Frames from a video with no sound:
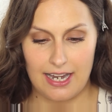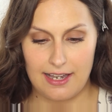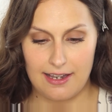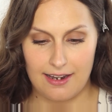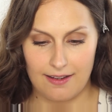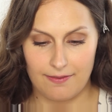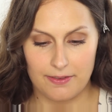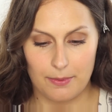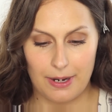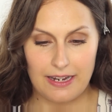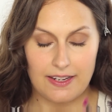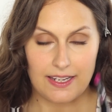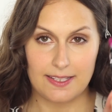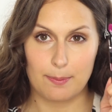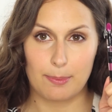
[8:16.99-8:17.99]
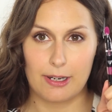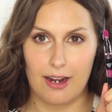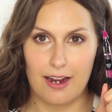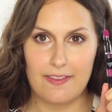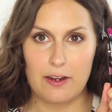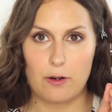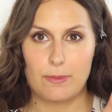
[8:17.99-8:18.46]
I love the way these
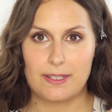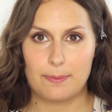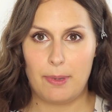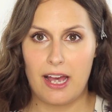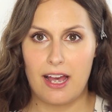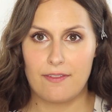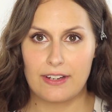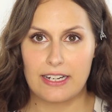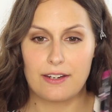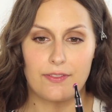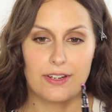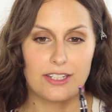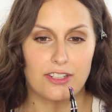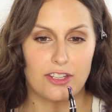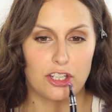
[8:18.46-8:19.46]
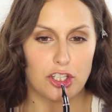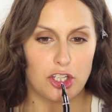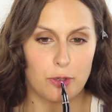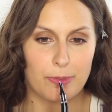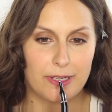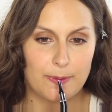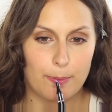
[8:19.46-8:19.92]
apply. They almost perfectly fit into the
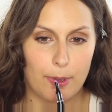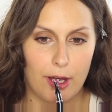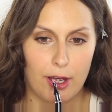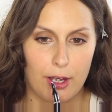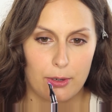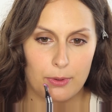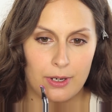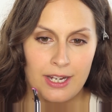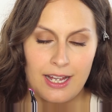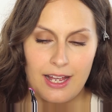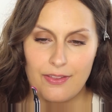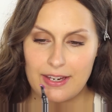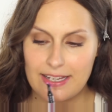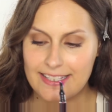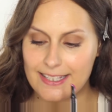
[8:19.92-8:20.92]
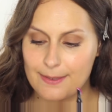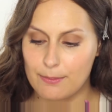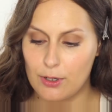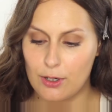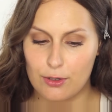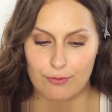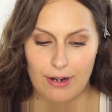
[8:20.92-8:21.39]
cupid's bow. They
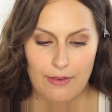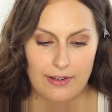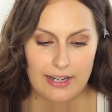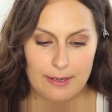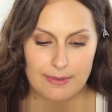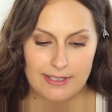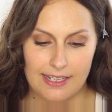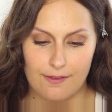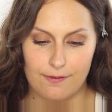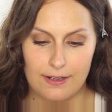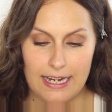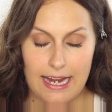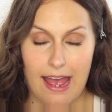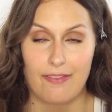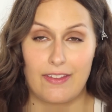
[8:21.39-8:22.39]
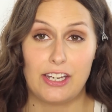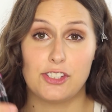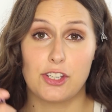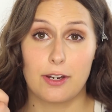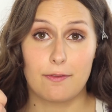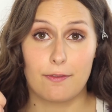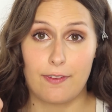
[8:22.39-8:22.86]
smooth round the lips lovely and they
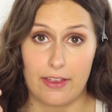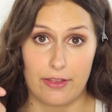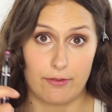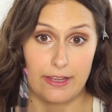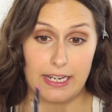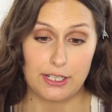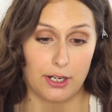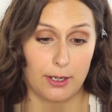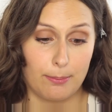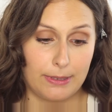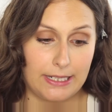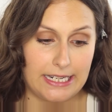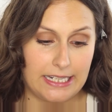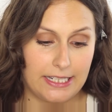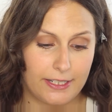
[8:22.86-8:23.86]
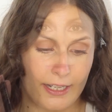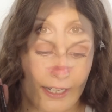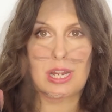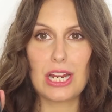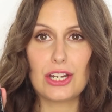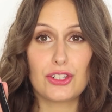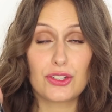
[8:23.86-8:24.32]
don't feather and they don't bleed.
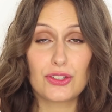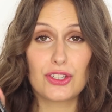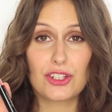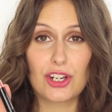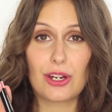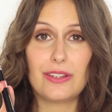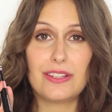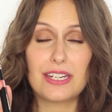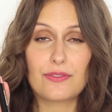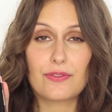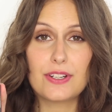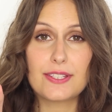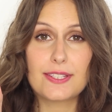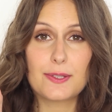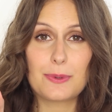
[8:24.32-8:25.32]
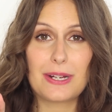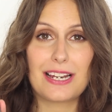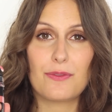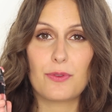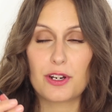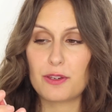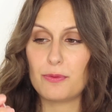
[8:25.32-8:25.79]
And just to show you the difference as
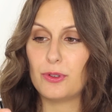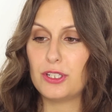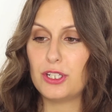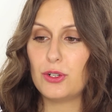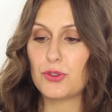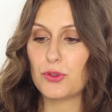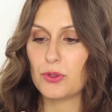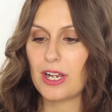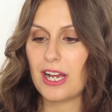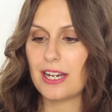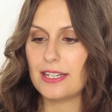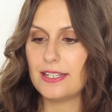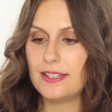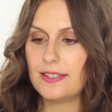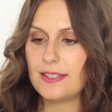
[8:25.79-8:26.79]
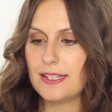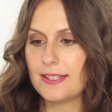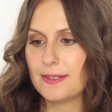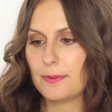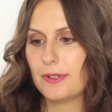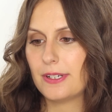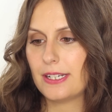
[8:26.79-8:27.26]
well of one of the more neutral colours,
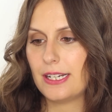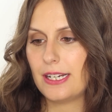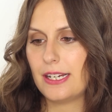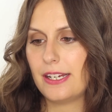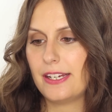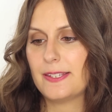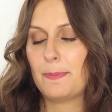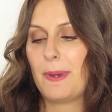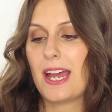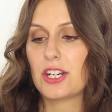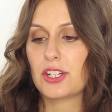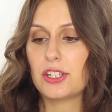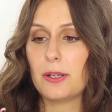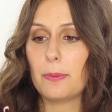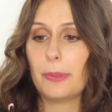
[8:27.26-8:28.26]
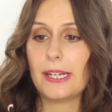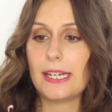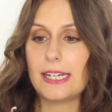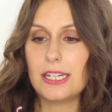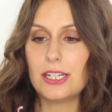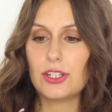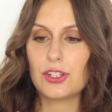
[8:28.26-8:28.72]
this one is Passionate
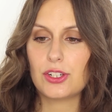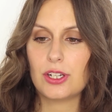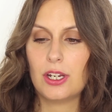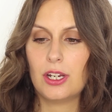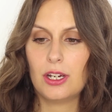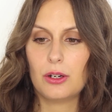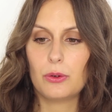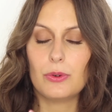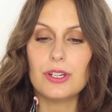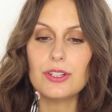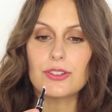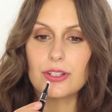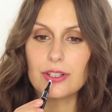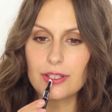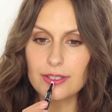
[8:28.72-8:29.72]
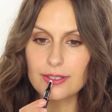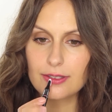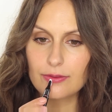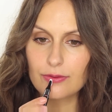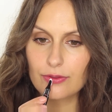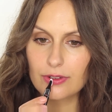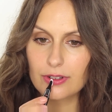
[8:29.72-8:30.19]
Peach, which is
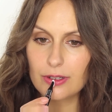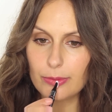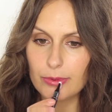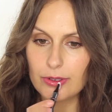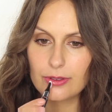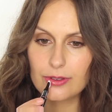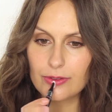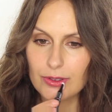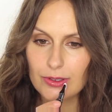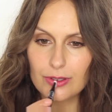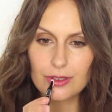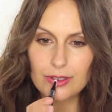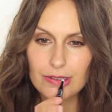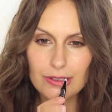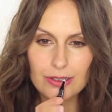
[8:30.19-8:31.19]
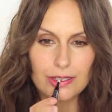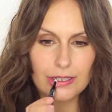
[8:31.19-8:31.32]
very beautiful.